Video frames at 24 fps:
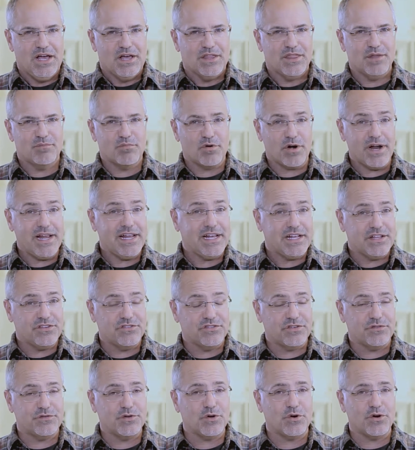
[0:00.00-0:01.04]
The
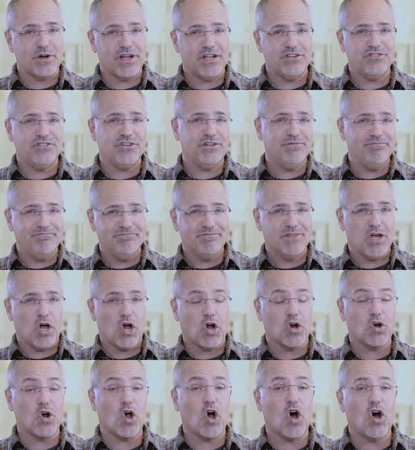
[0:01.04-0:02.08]
brains of your engine
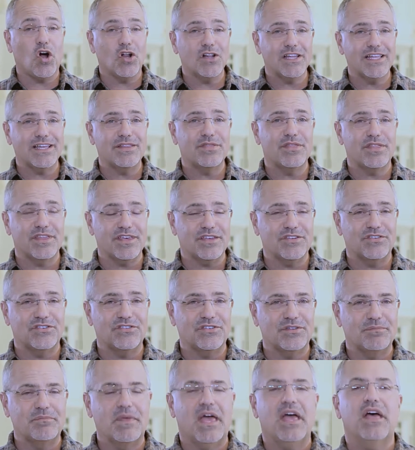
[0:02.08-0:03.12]
are all in
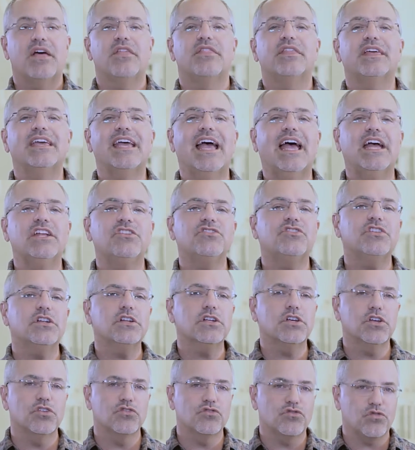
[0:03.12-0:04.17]
this, the Engine
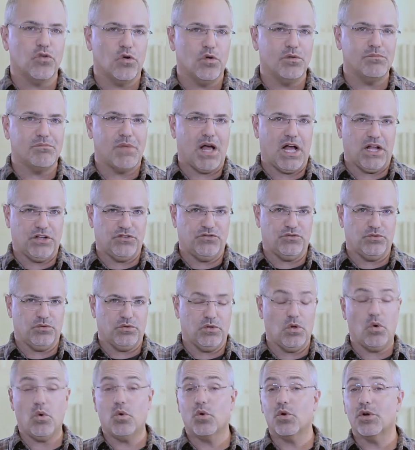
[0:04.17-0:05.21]
Control
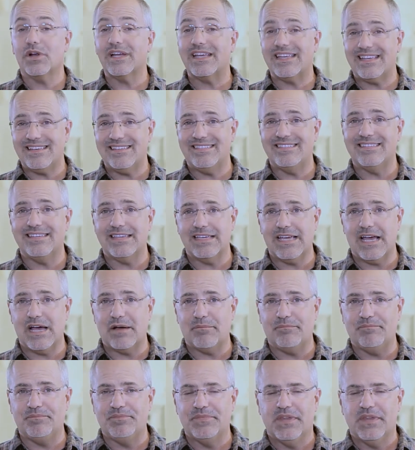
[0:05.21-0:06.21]
Module, or ECM.